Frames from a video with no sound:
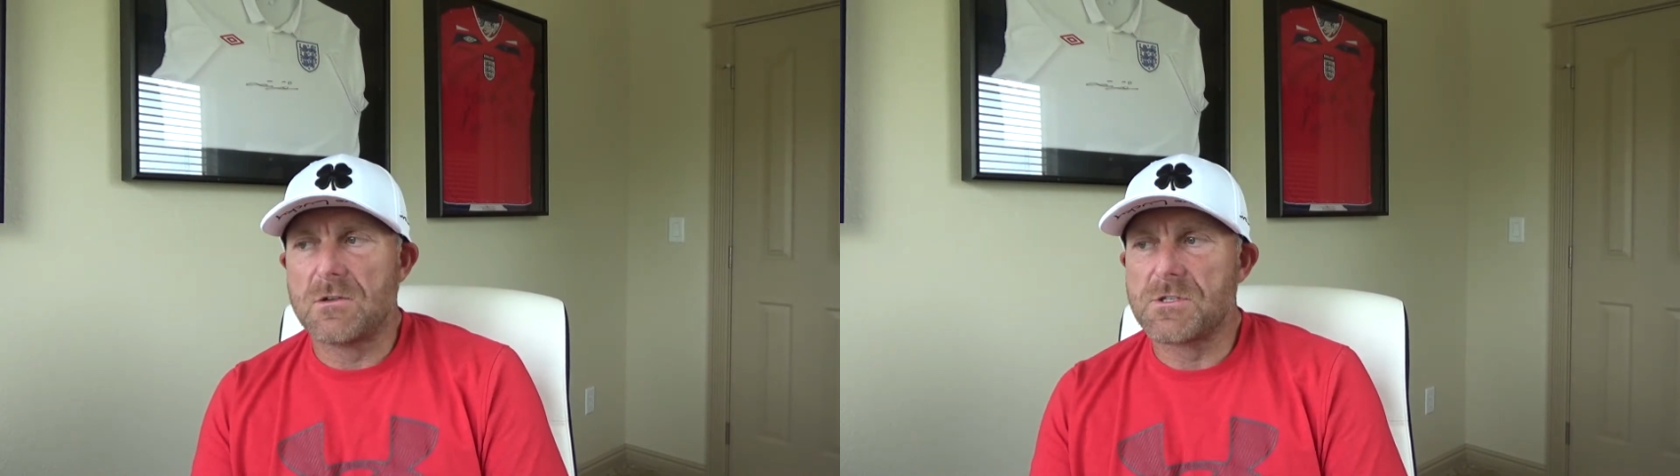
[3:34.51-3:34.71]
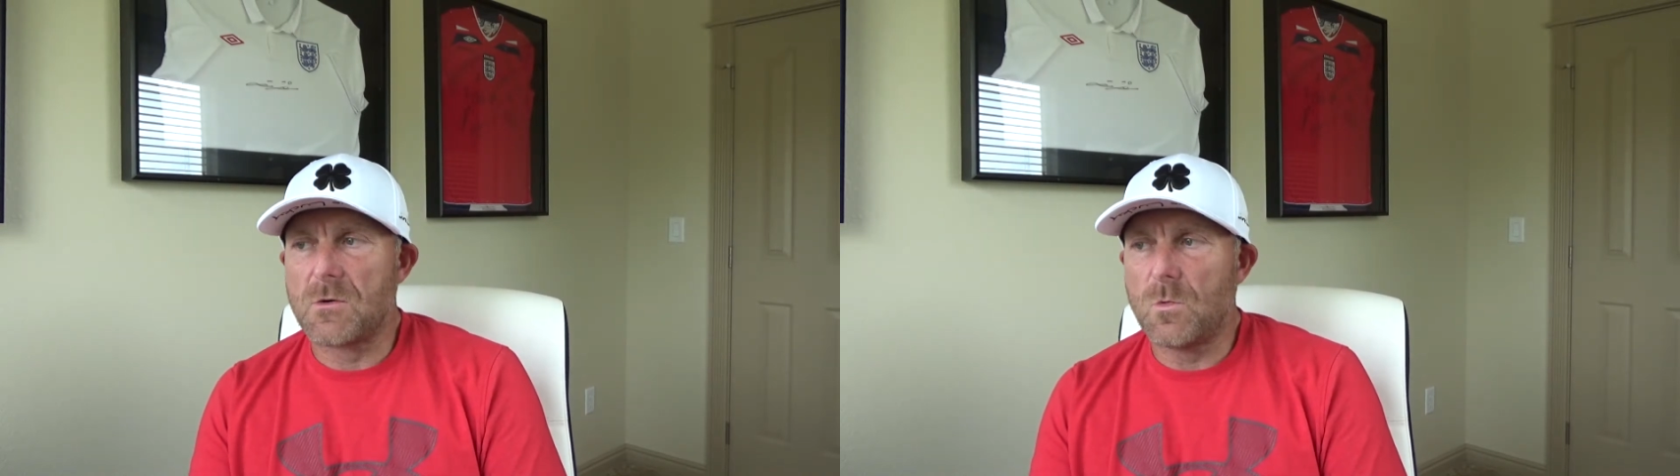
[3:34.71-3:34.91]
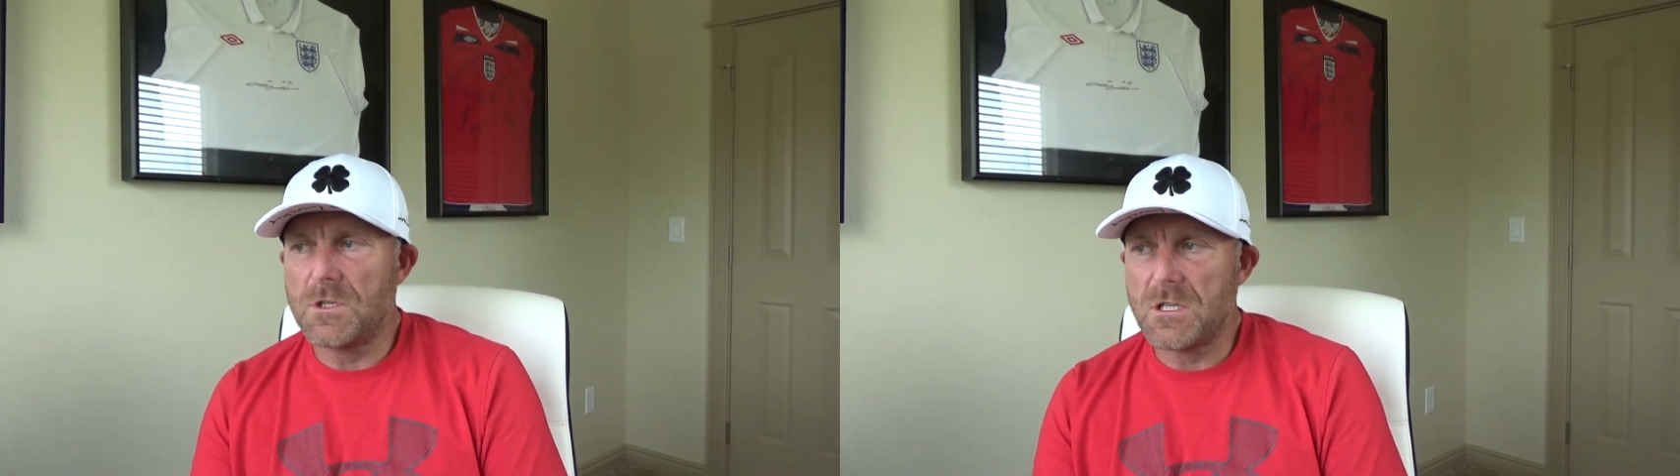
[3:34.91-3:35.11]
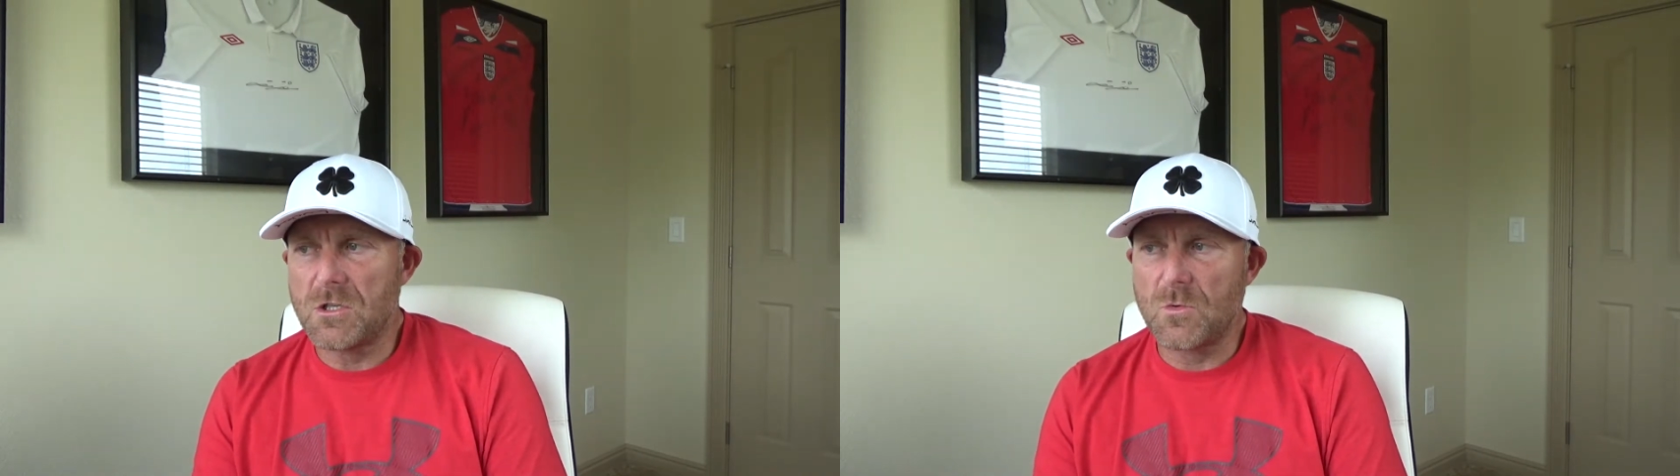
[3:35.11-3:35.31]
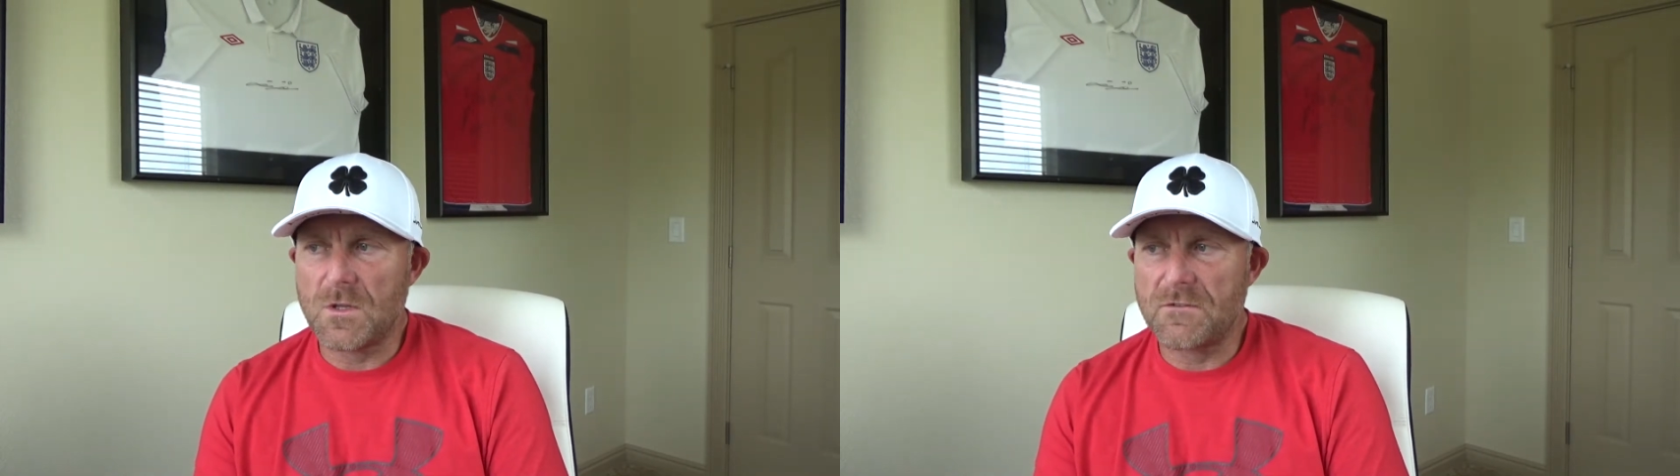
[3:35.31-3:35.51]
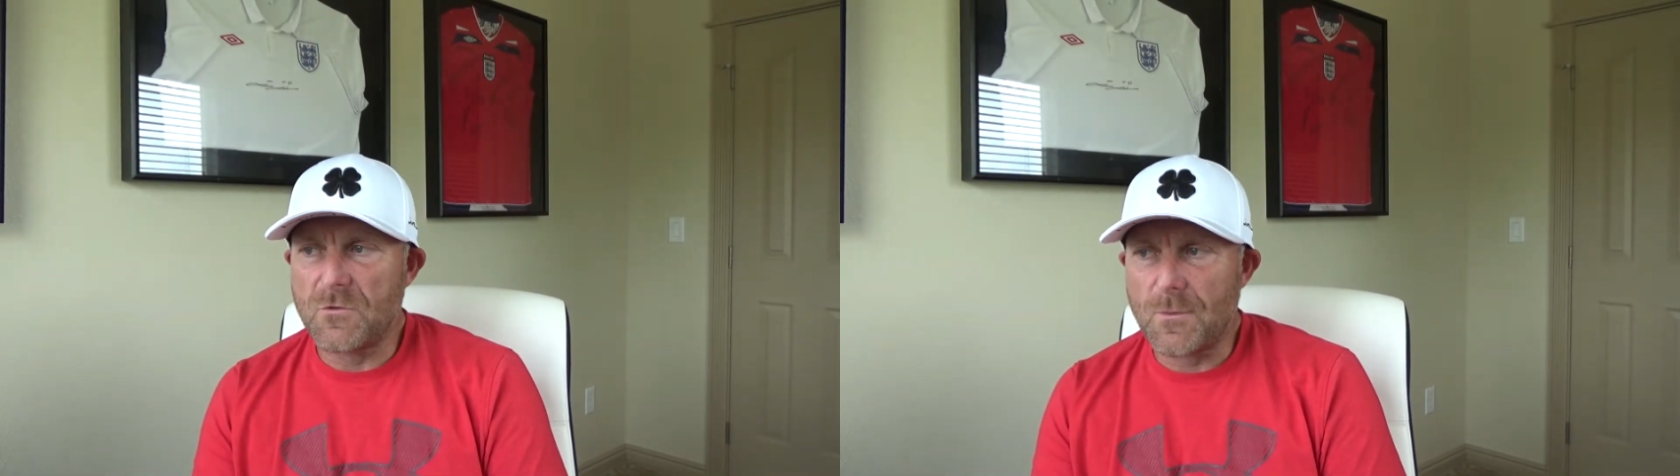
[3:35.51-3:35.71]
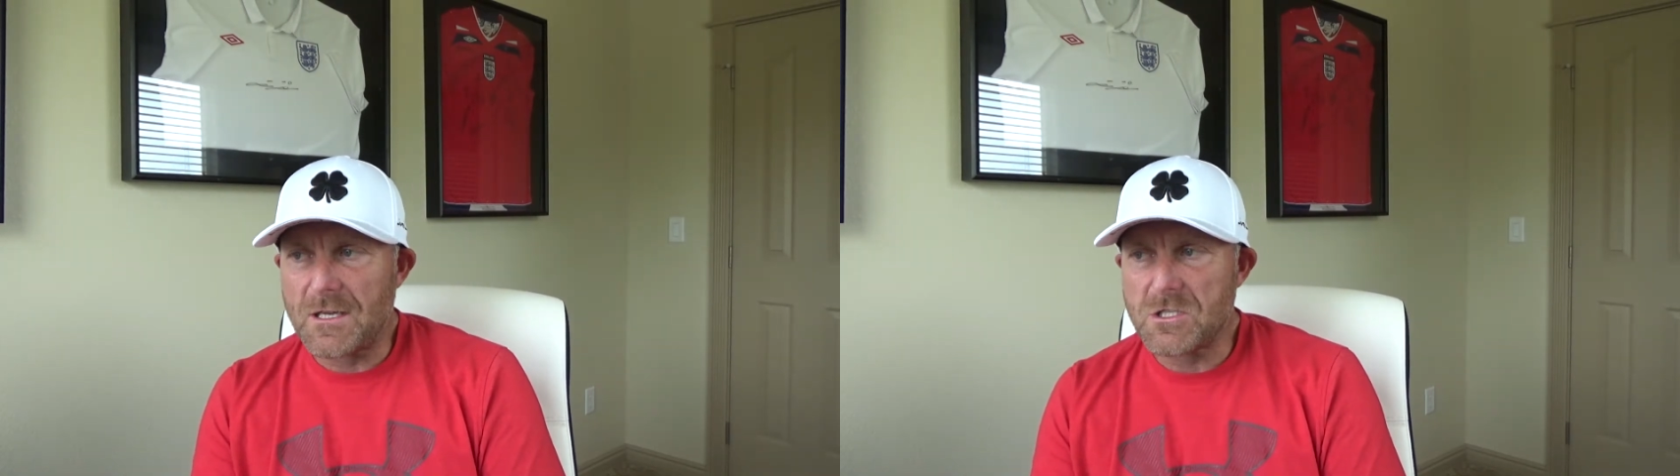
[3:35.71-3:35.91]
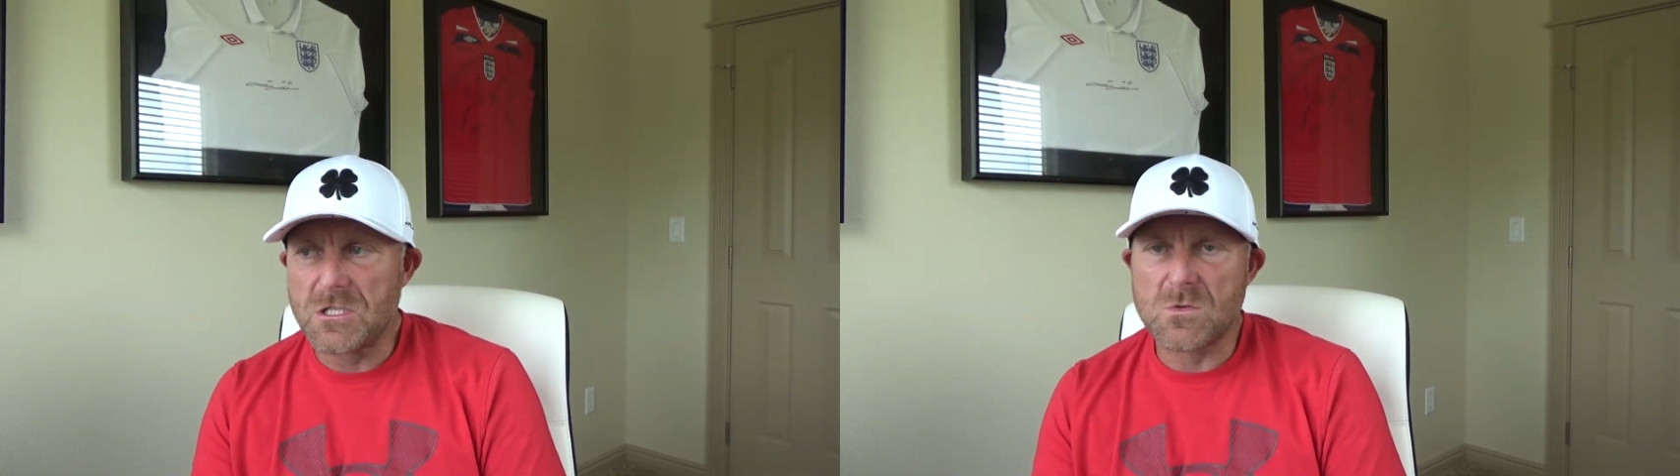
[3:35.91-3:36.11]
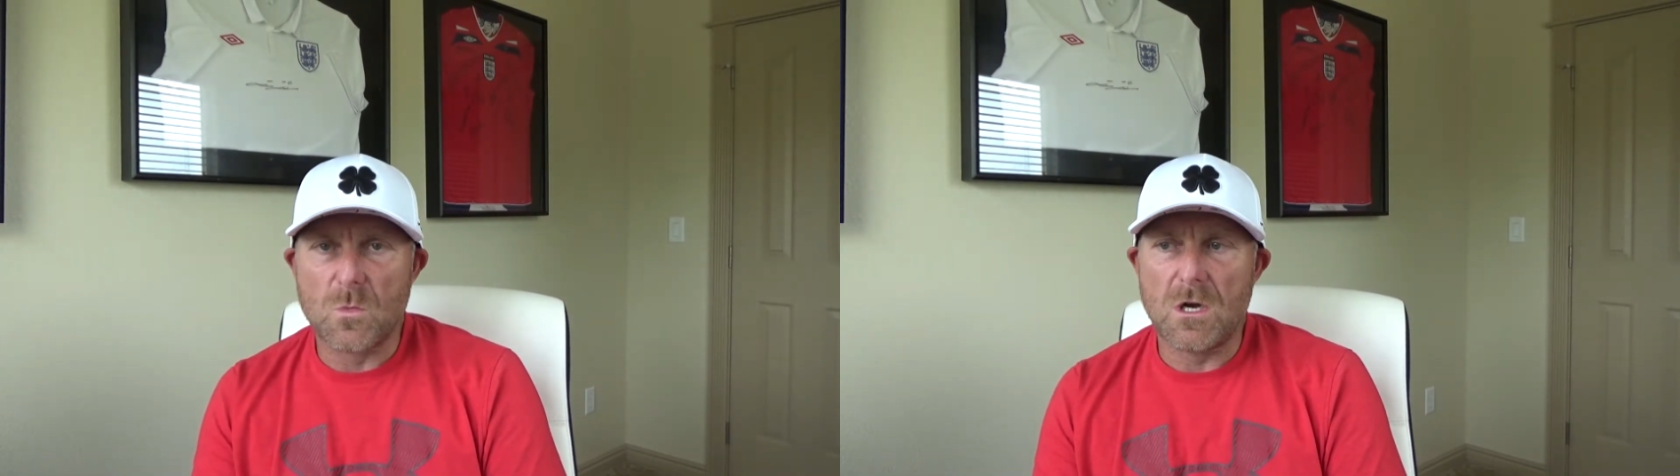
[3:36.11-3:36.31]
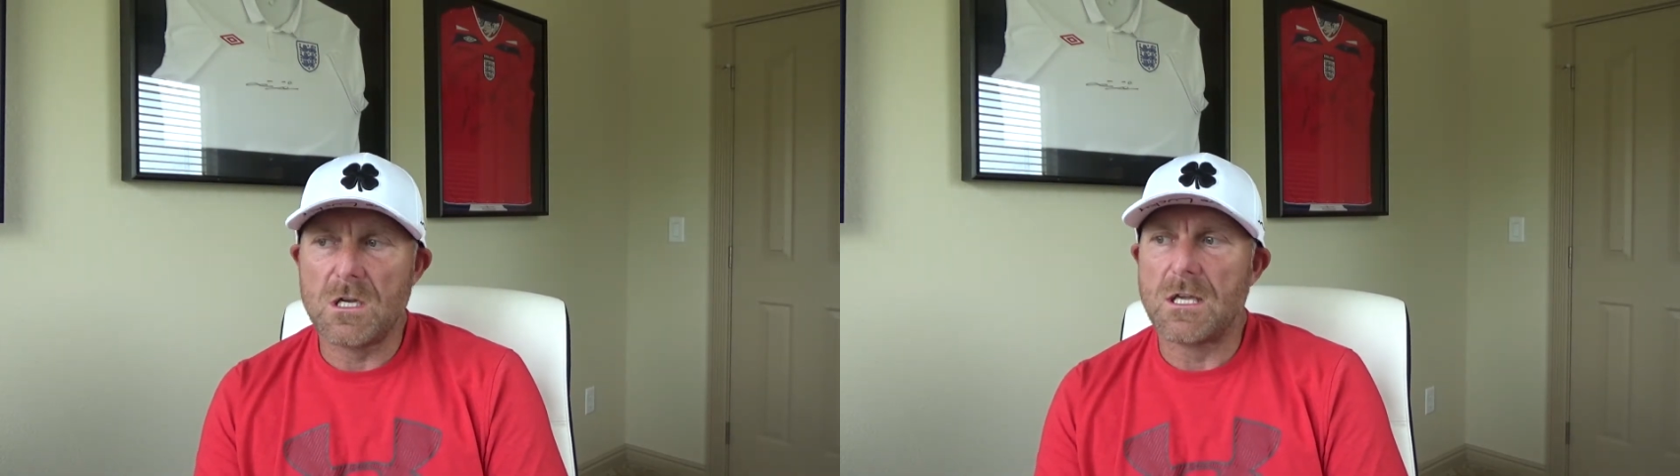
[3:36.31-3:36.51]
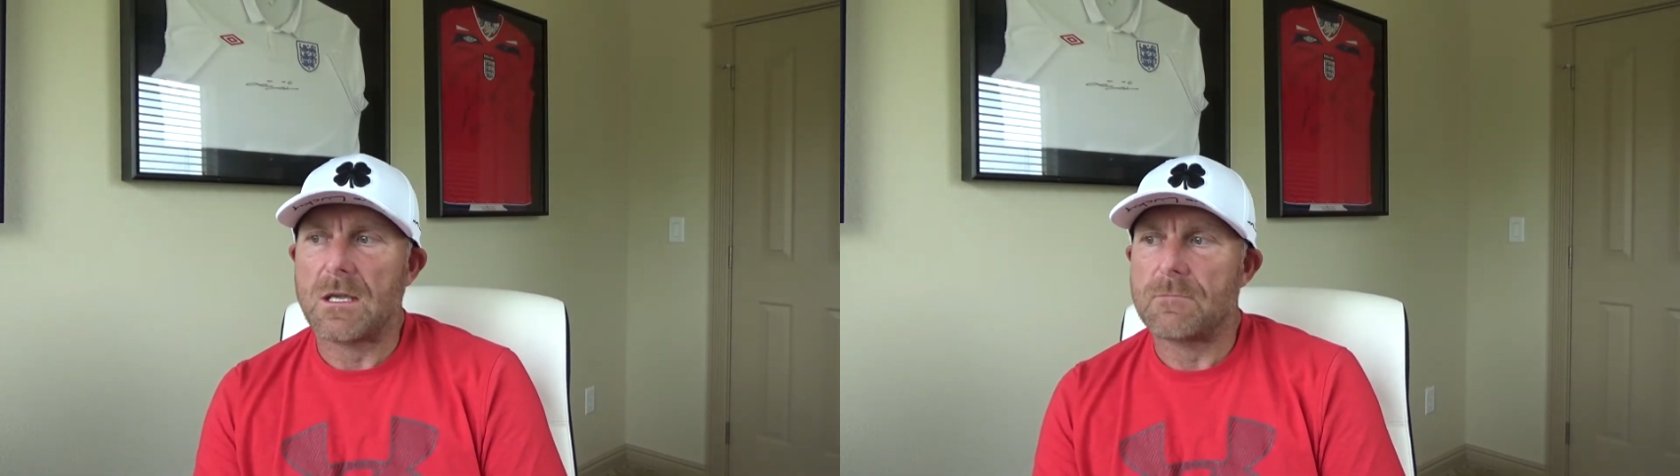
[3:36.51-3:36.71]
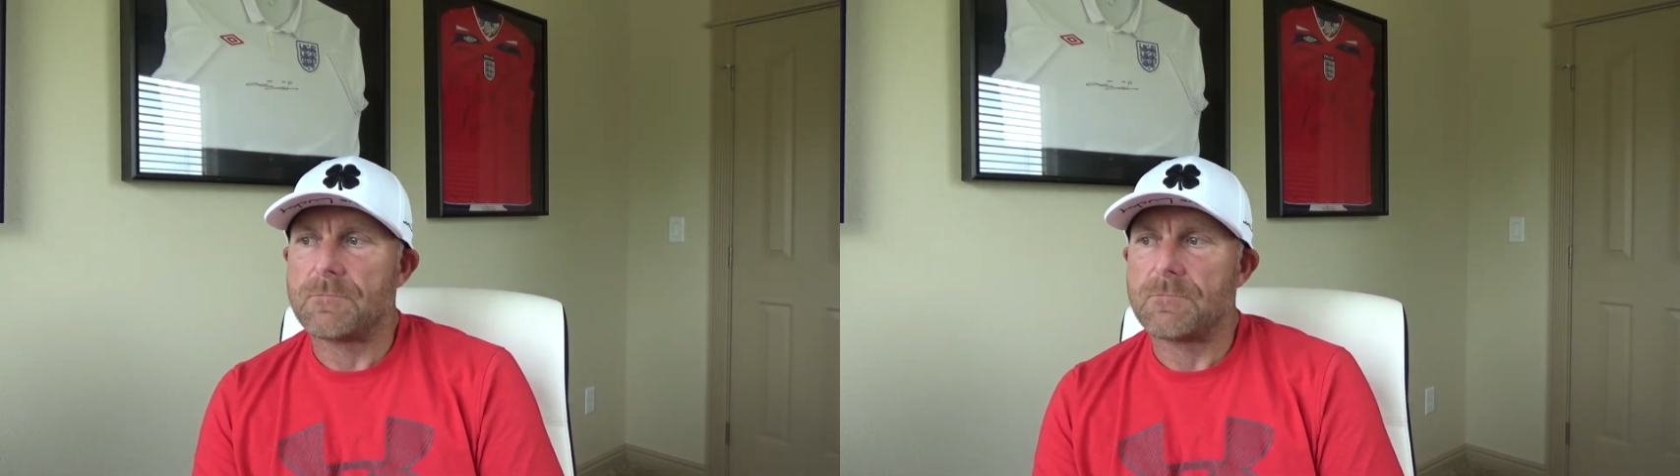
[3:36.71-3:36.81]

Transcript: So what do you do when the formation isn't working?